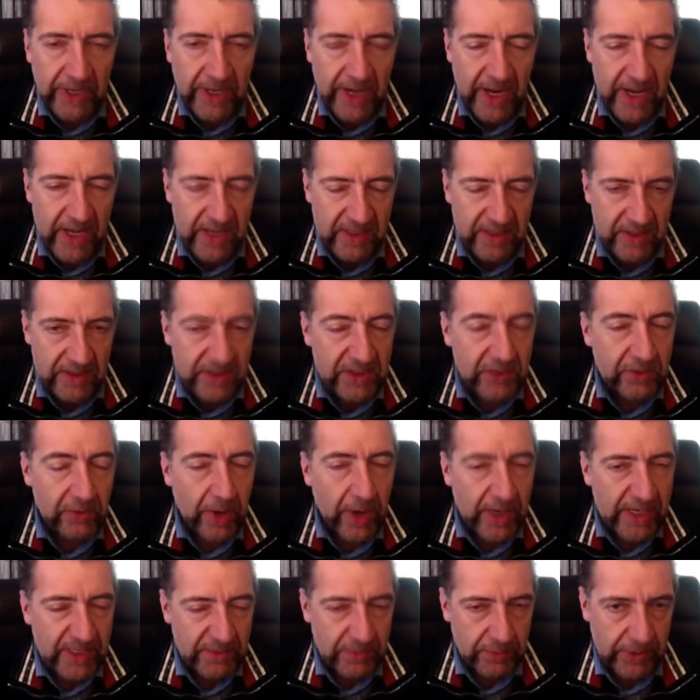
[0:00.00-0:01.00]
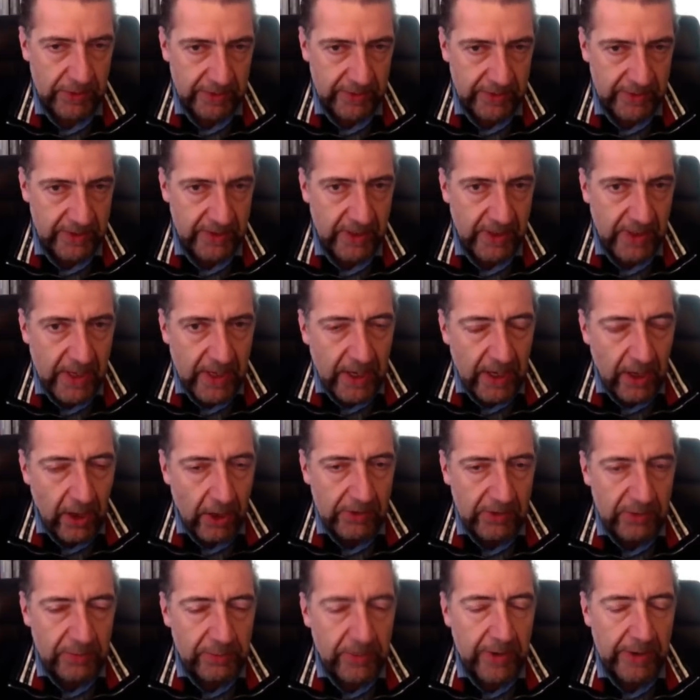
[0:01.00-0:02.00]
case in Strasbourg
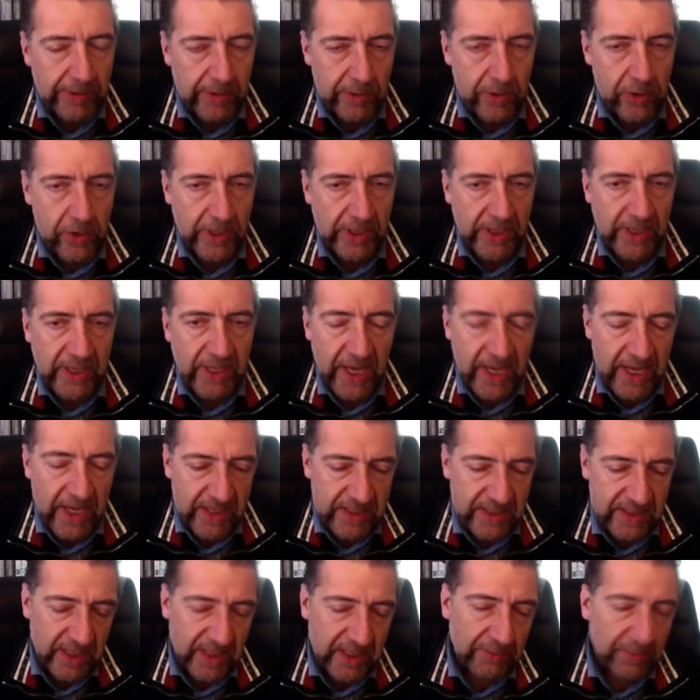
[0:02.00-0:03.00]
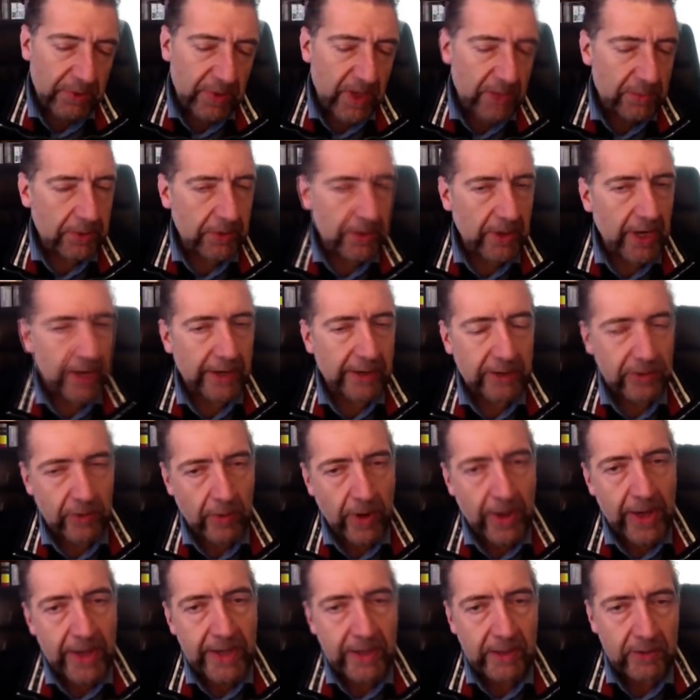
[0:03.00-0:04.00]
on the Perinchek case, and people are
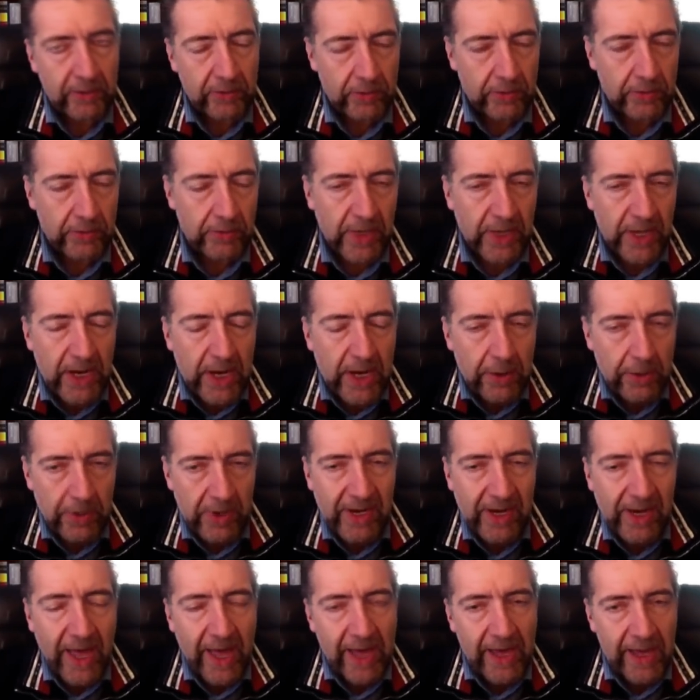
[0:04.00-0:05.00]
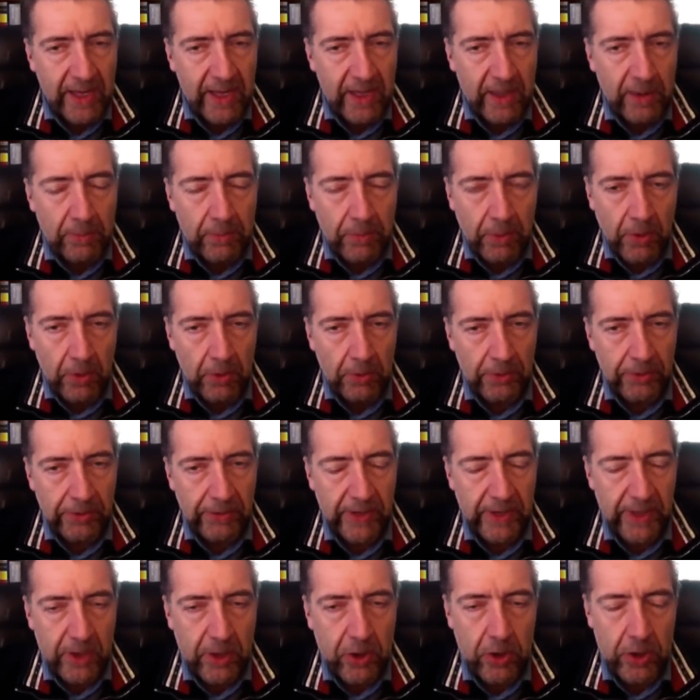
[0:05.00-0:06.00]
trying to rely
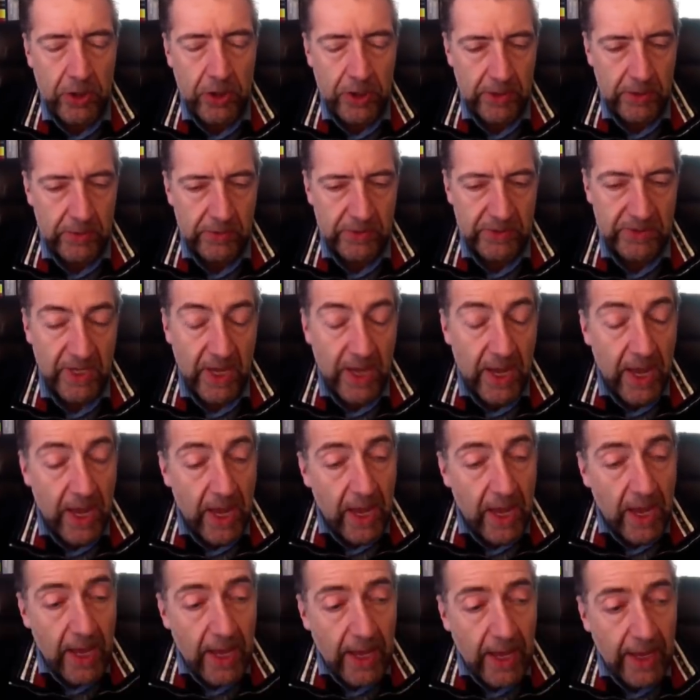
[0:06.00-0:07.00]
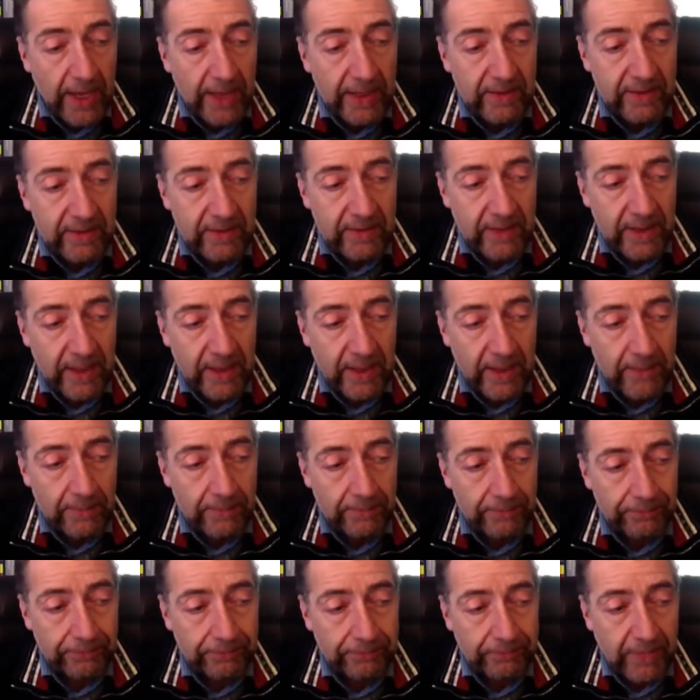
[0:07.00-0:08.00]
both issues. And
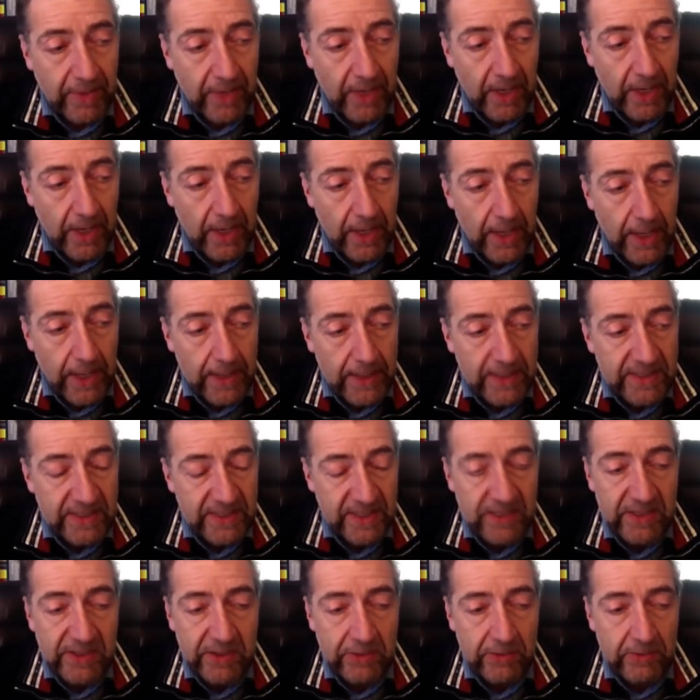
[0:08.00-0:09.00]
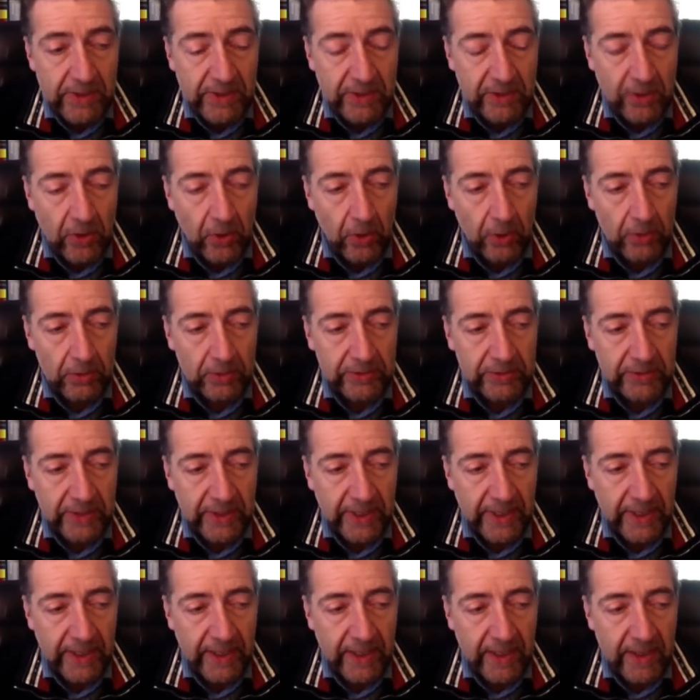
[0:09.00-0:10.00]
sincerely told,
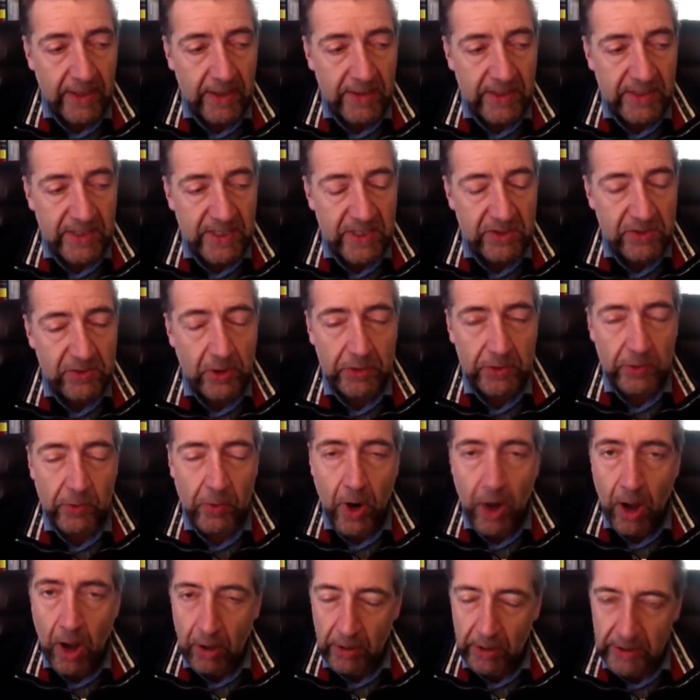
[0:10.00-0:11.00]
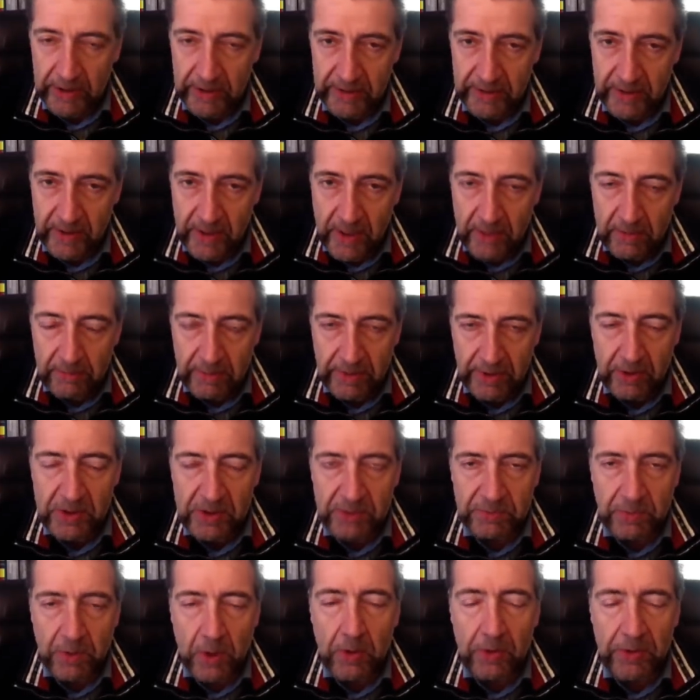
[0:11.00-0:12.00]
this is not wrong,
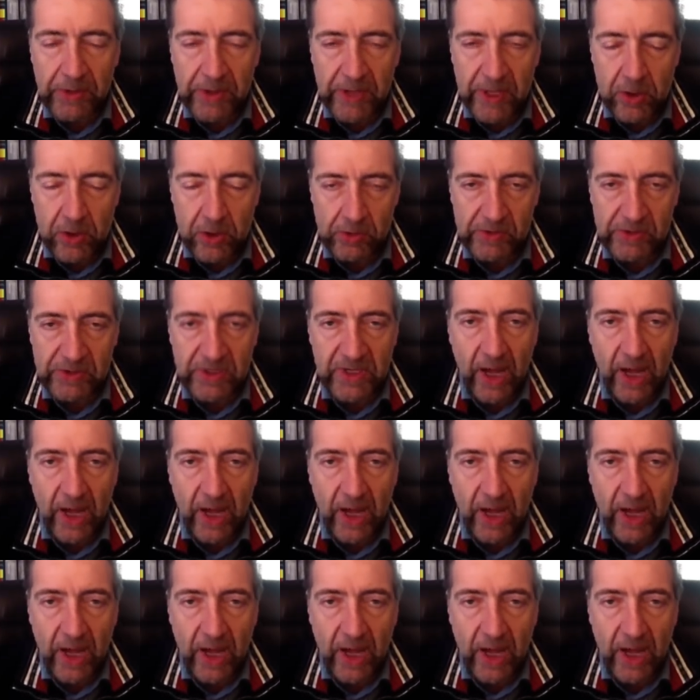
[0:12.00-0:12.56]
because both issues